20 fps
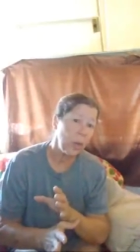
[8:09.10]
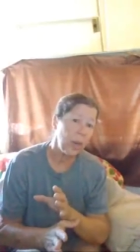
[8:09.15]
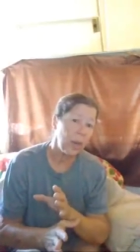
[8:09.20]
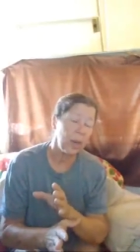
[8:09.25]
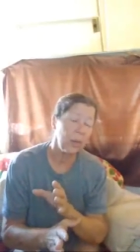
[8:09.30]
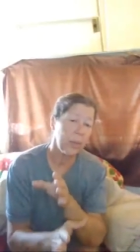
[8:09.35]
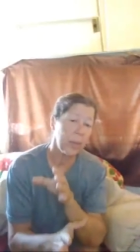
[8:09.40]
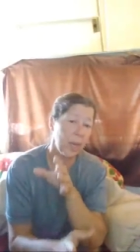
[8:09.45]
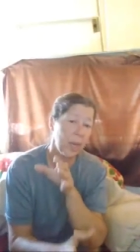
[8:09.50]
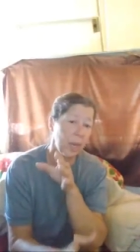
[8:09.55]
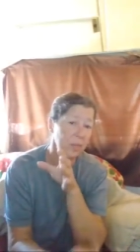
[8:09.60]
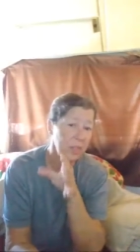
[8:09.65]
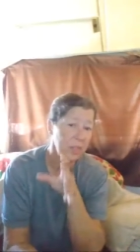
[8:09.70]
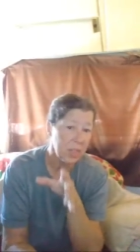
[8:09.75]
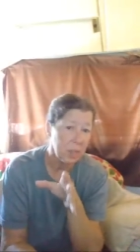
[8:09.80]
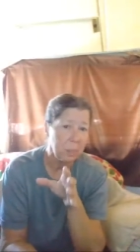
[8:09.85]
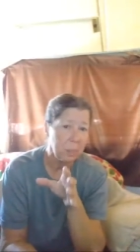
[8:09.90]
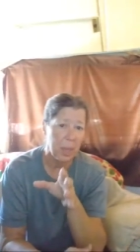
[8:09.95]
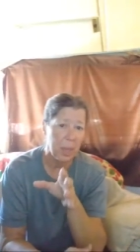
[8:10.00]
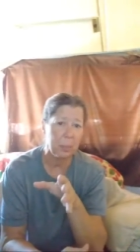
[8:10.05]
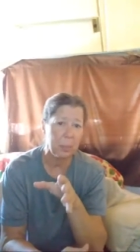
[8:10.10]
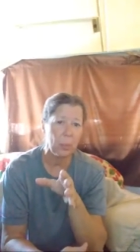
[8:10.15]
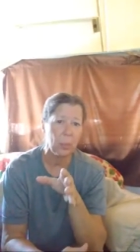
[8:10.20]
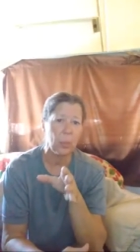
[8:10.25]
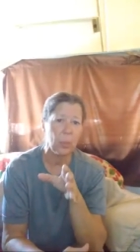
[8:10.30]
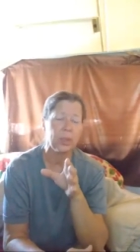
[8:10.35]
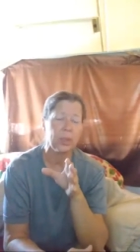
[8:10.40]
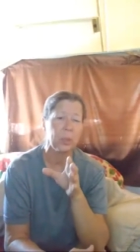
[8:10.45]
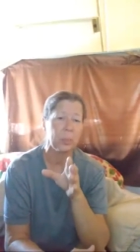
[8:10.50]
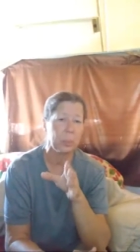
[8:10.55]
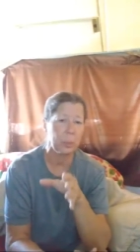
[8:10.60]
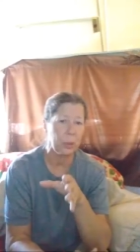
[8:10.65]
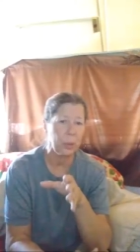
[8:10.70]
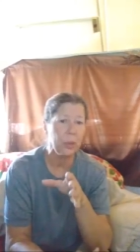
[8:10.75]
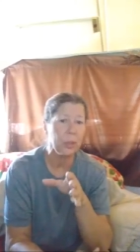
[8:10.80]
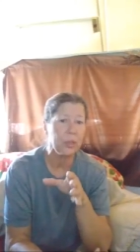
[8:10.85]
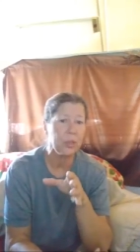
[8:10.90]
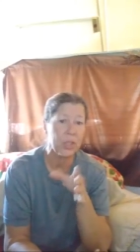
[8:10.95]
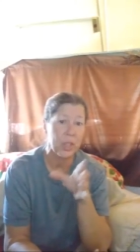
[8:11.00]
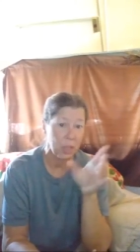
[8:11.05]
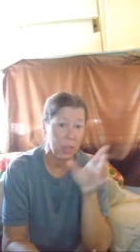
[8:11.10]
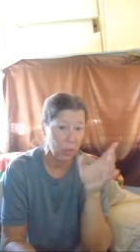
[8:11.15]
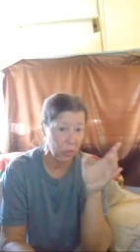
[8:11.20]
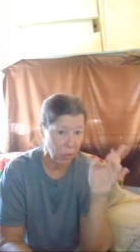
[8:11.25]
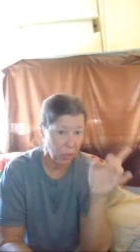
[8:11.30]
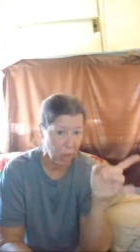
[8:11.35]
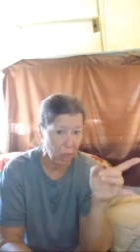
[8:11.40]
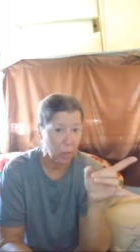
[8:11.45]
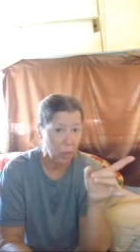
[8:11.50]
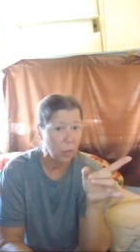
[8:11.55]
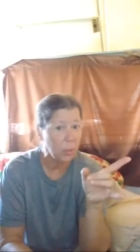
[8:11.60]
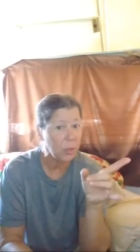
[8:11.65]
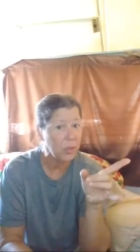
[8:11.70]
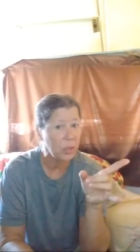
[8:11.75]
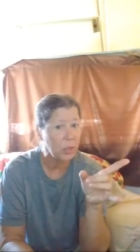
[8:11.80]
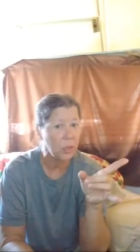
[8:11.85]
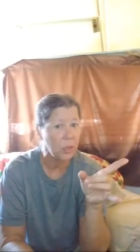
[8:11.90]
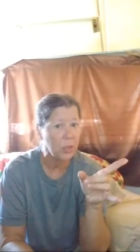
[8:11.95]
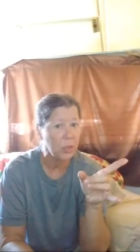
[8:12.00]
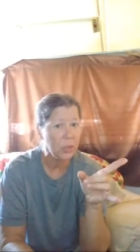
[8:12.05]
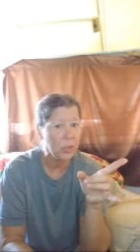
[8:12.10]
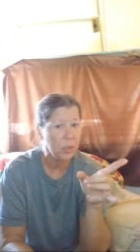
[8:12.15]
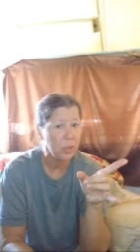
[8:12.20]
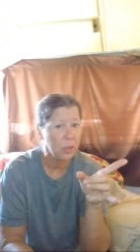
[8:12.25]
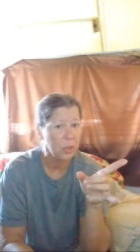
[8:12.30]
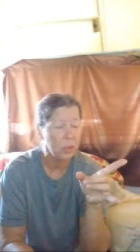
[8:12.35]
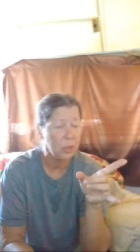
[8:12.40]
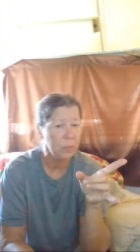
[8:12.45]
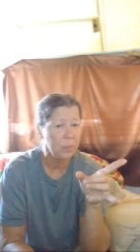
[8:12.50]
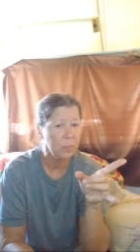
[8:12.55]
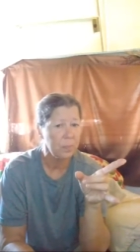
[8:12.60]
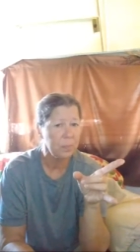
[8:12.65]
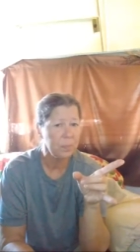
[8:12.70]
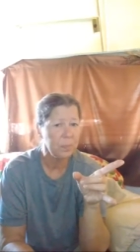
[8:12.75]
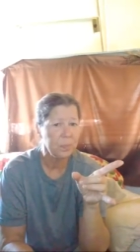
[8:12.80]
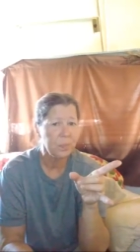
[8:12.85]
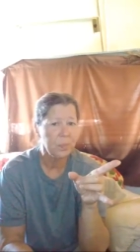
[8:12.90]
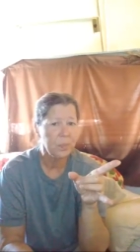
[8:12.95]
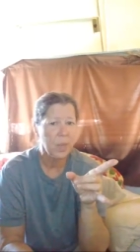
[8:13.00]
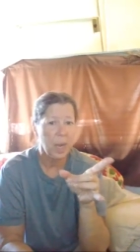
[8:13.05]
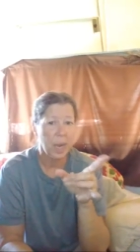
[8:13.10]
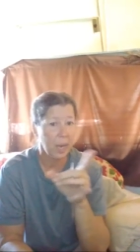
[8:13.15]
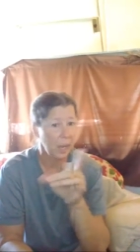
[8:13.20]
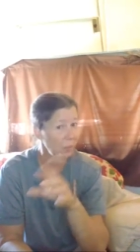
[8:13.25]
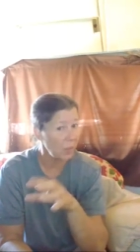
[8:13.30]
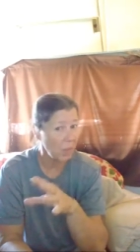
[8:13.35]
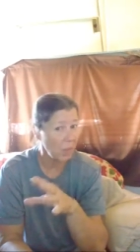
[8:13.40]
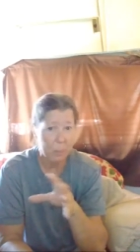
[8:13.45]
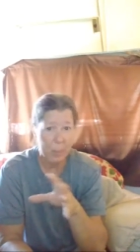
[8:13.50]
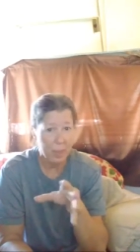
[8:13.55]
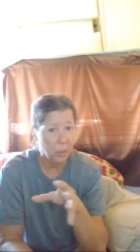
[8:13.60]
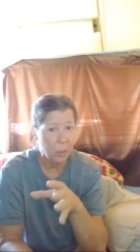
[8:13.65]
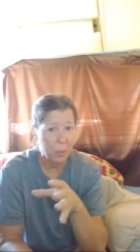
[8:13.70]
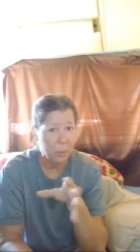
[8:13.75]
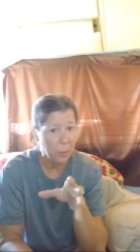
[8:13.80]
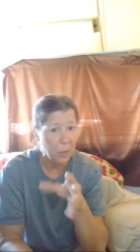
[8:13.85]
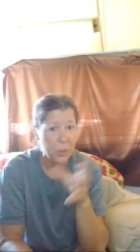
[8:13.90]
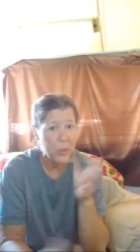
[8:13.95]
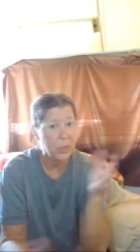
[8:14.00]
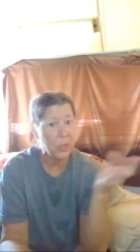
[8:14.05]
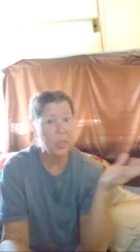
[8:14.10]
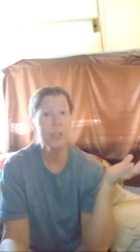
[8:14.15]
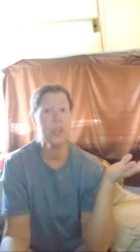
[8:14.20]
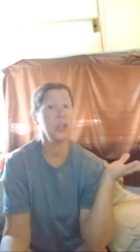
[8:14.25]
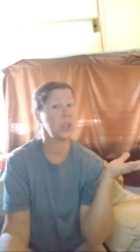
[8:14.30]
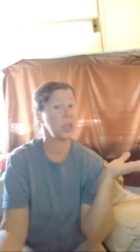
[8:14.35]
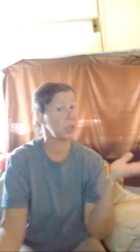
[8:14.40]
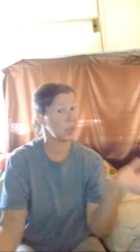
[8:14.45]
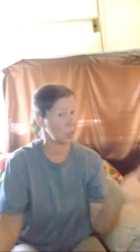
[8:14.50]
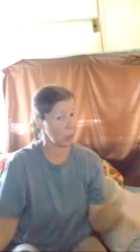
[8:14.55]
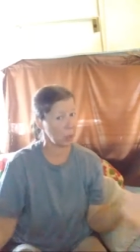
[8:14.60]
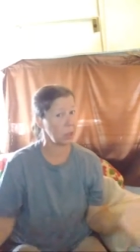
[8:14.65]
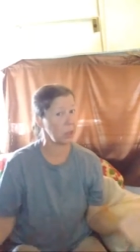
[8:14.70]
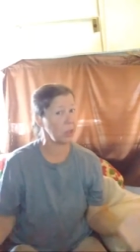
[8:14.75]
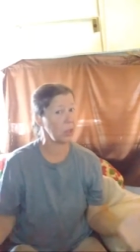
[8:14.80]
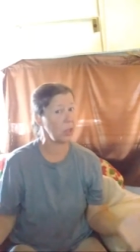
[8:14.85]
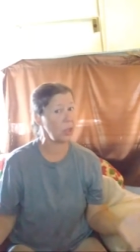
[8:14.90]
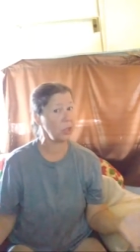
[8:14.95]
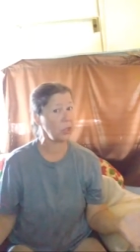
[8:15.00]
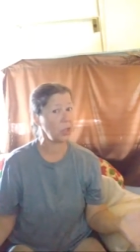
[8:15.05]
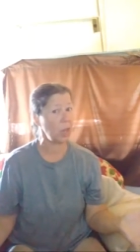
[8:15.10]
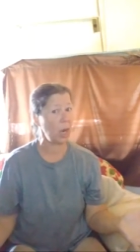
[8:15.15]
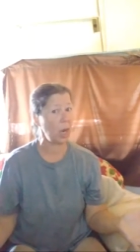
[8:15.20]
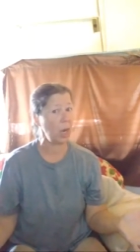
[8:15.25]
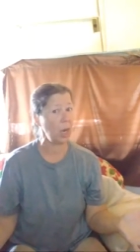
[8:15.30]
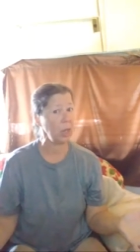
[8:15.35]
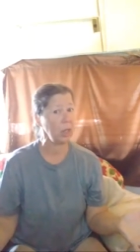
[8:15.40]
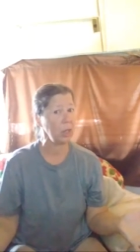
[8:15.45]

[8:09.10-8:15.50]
have seen paperwork that proves that Hildago is hers. I have not met her in person. She's still in Utah.